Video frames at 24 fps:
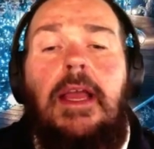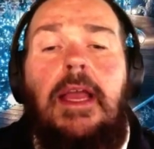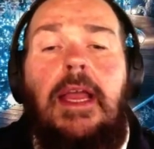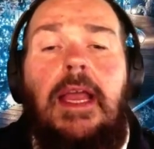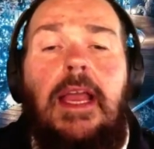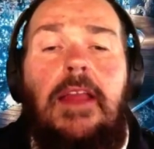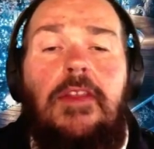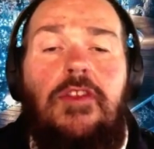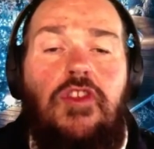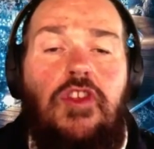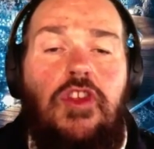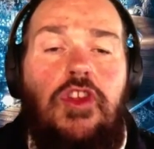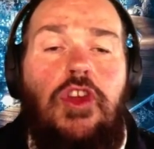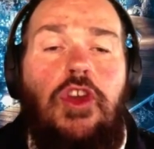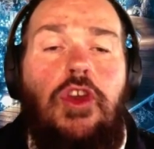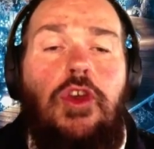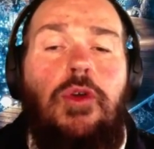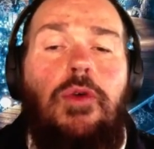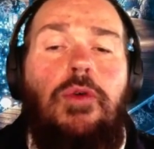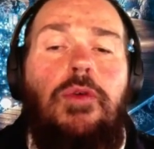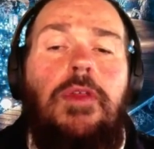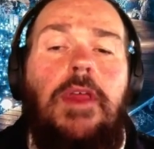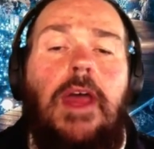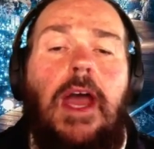It's
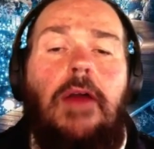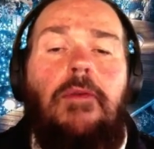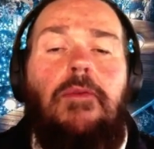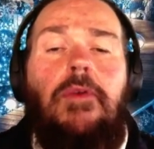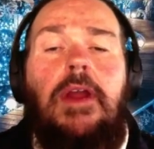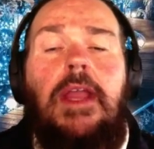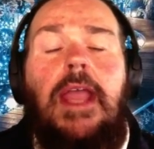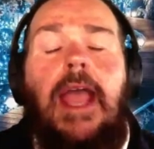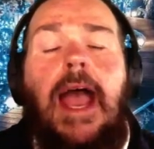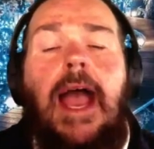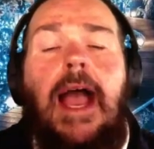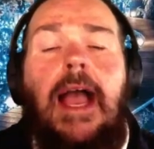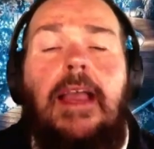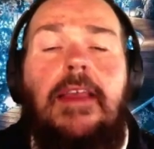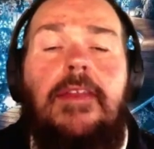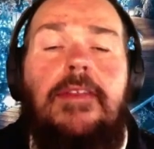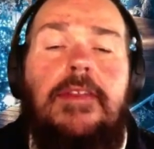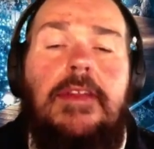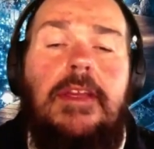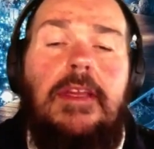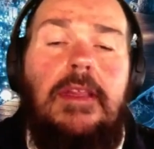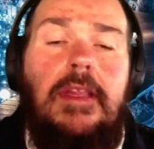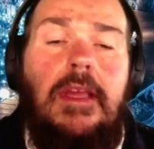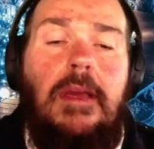you that reacts
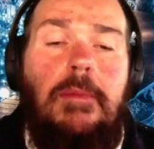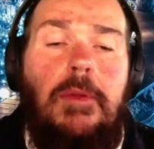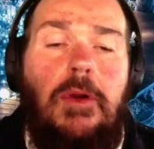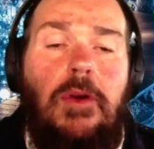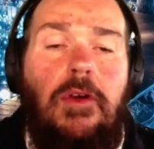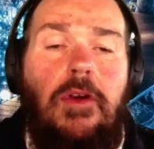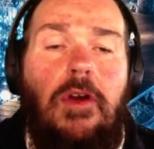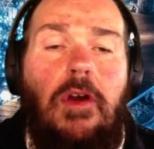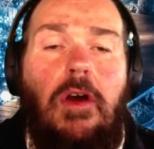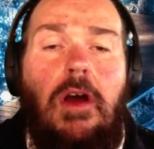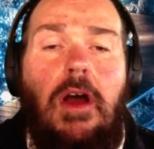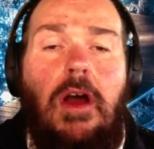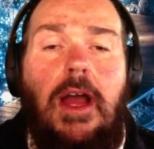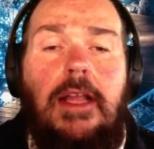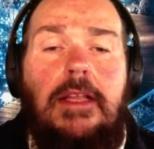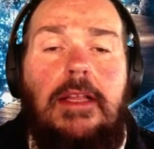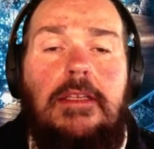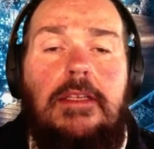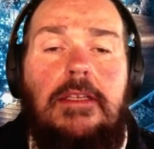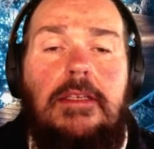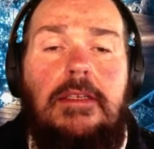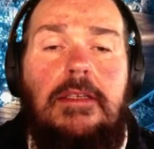to them or not.